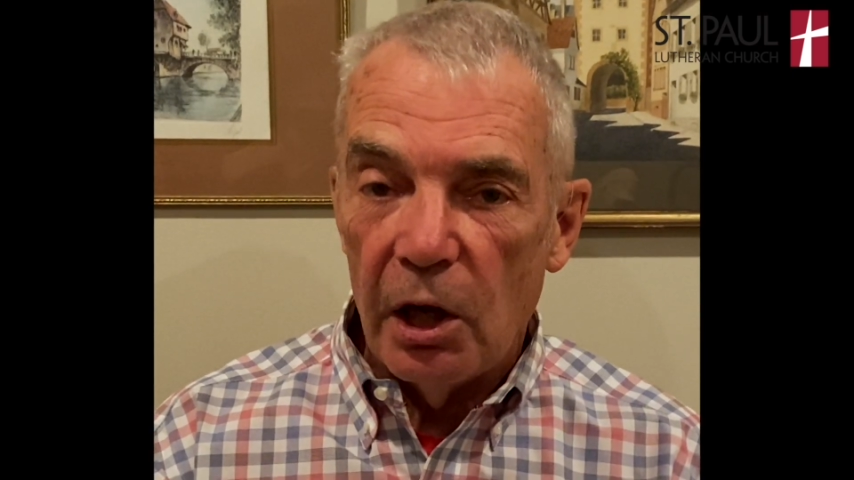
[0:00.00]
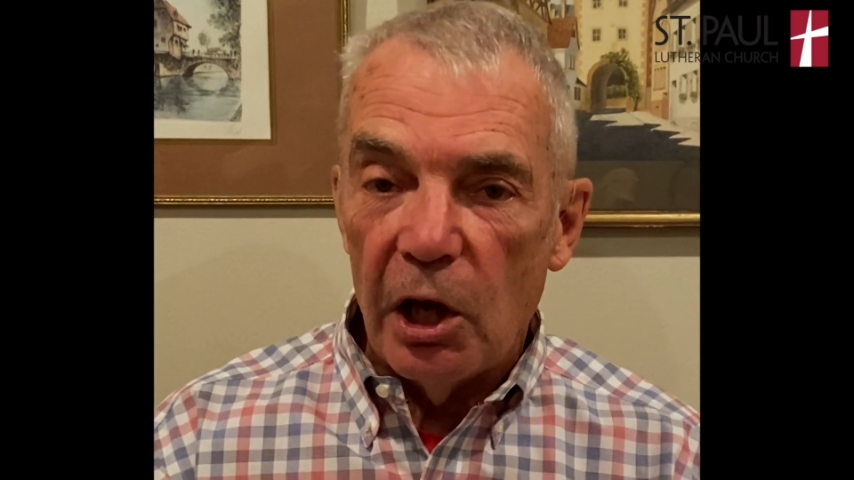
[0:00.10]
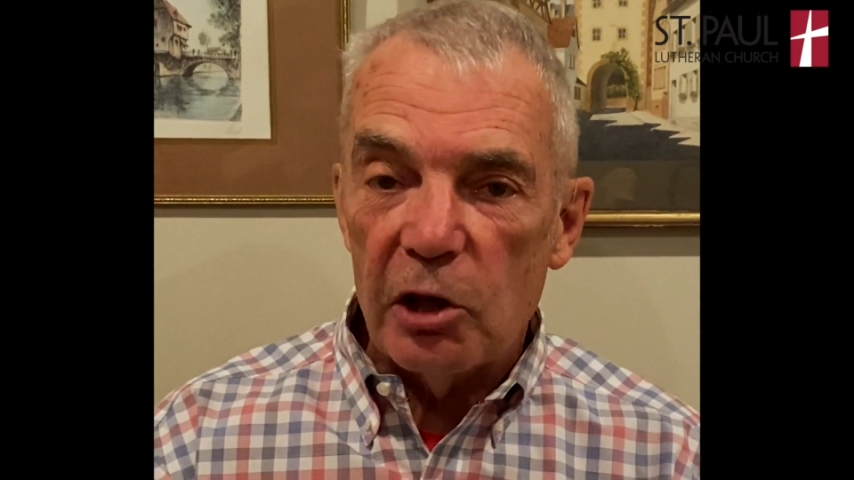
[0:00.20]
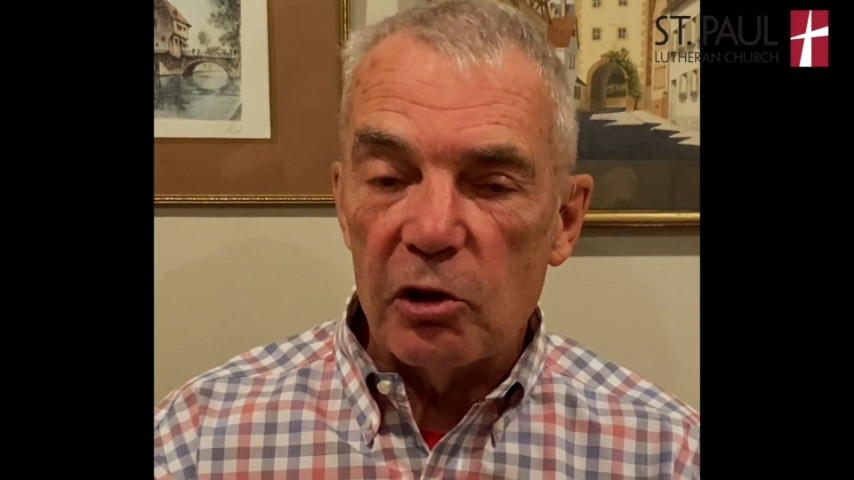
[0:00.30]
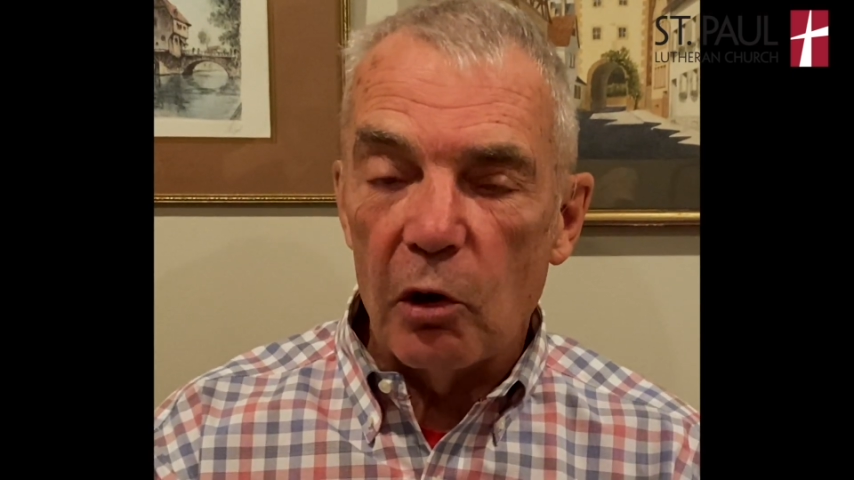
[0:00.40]

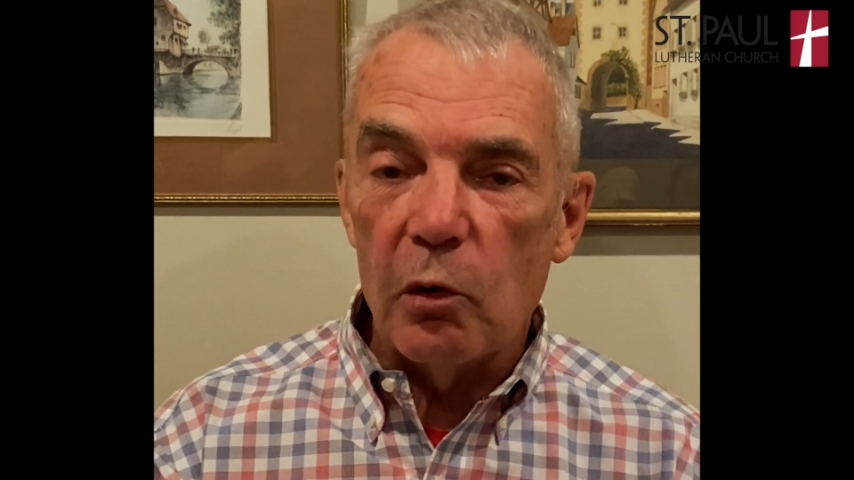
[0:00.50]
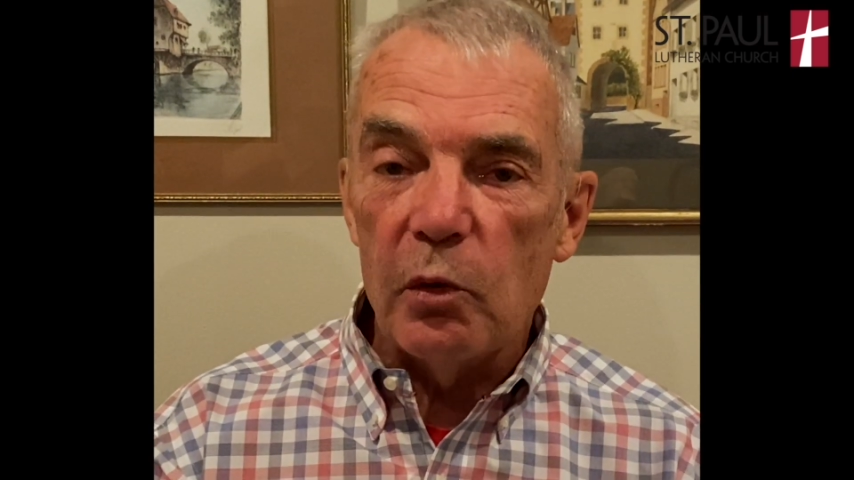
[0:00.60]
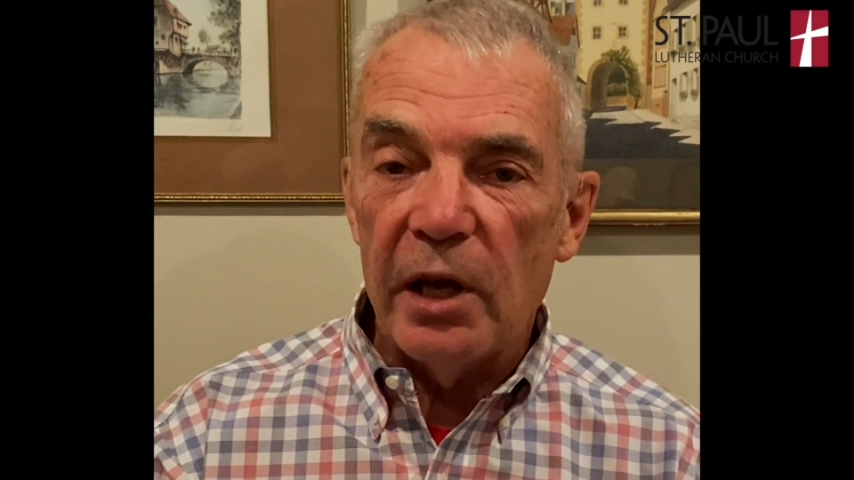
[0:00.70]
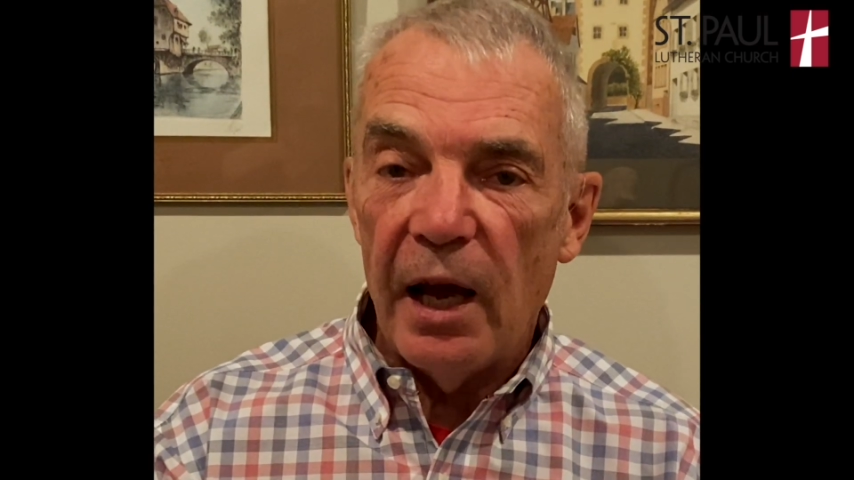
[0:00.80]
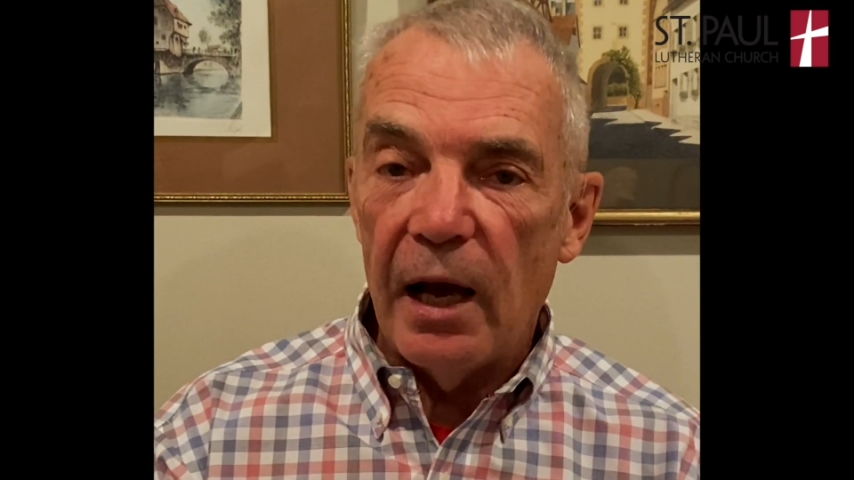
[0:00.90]
And so
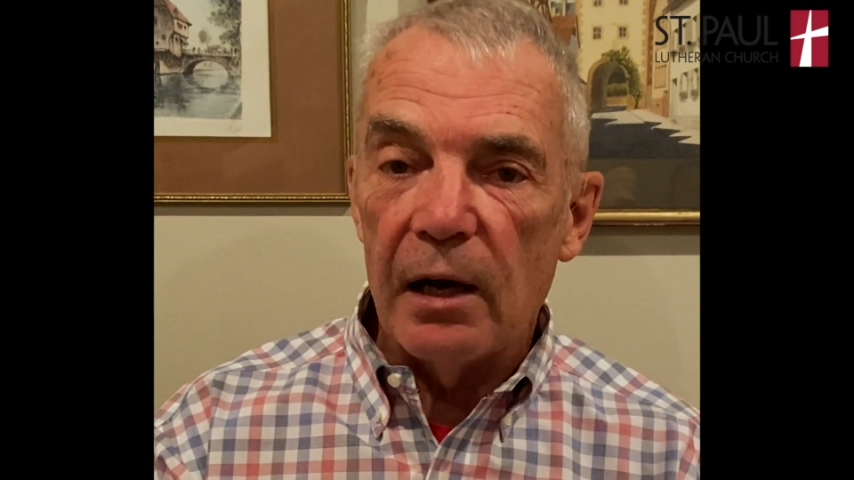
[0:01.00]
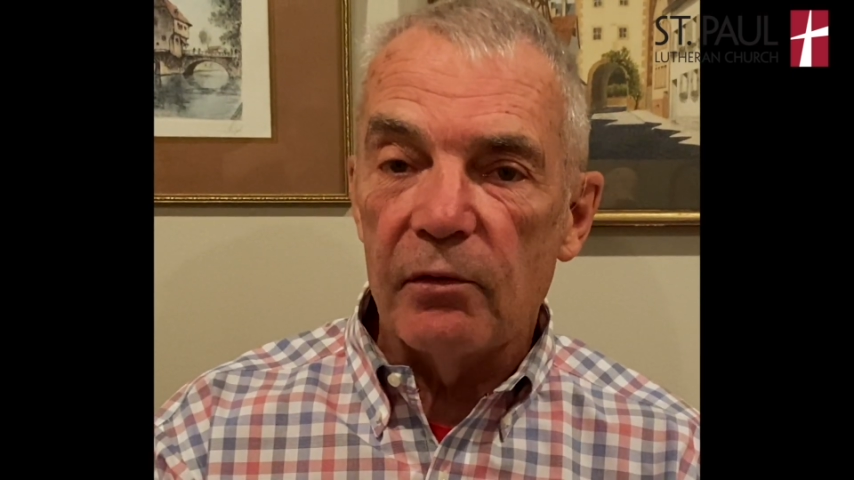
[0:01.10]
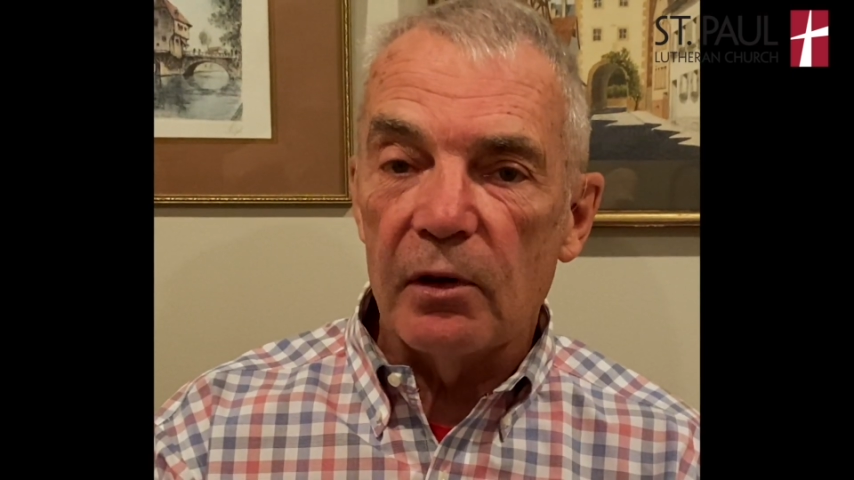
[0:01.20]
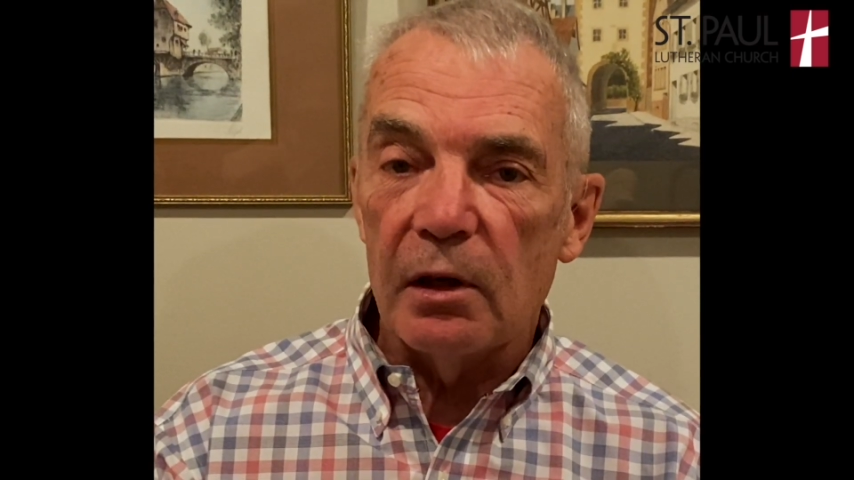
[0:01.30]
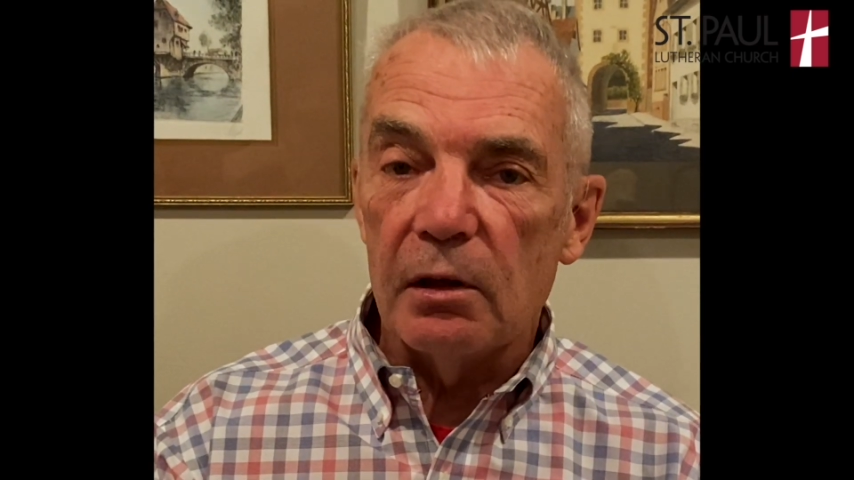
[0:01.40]
we
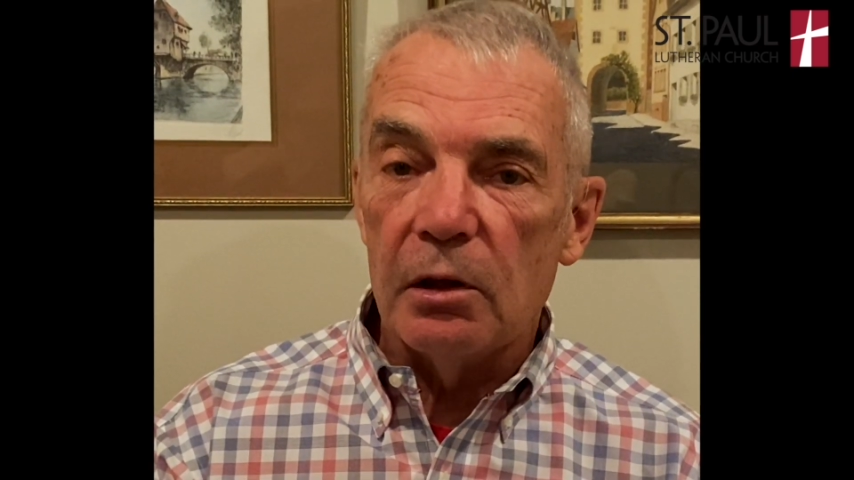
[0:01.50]
have